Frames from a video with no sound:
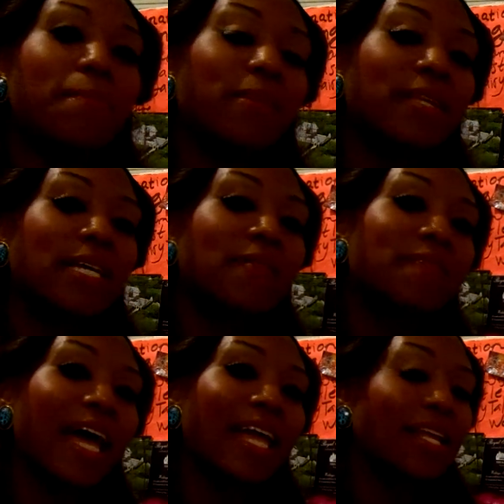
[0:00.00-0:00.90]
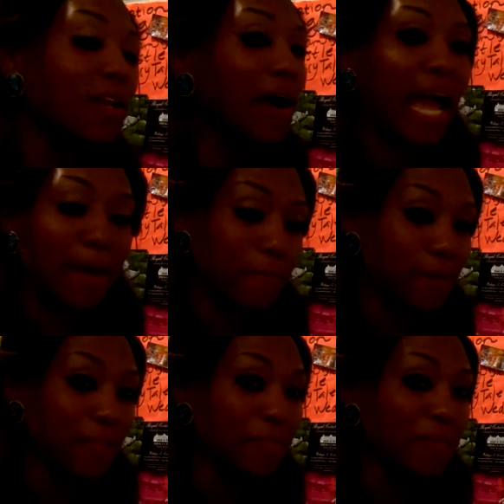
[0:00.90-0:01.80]
believe that it'll happen
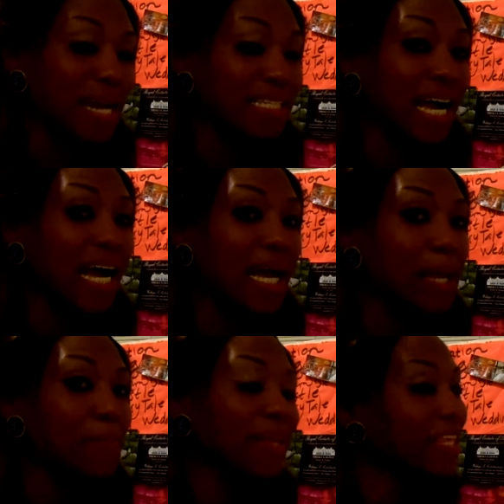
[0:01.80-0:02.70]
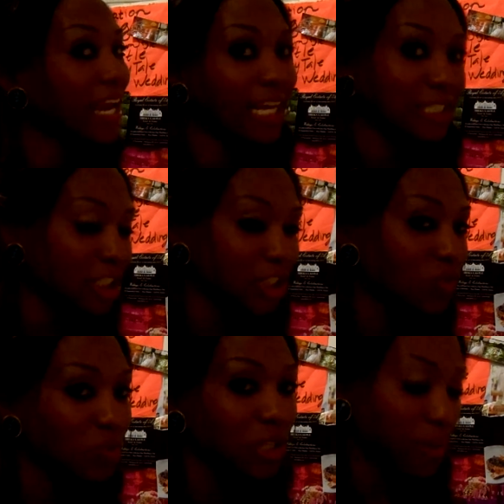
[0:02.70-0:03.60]
at the right time and that I
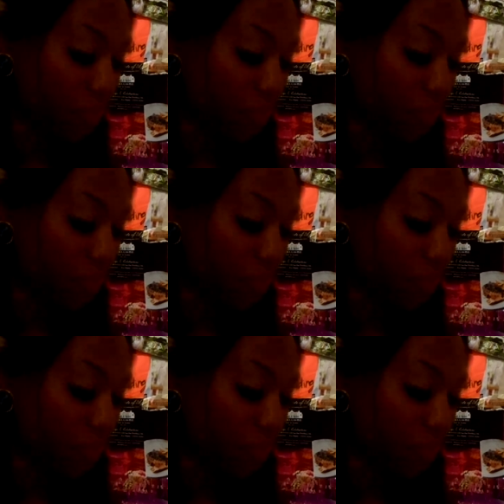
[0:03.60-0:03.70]
shouldn't really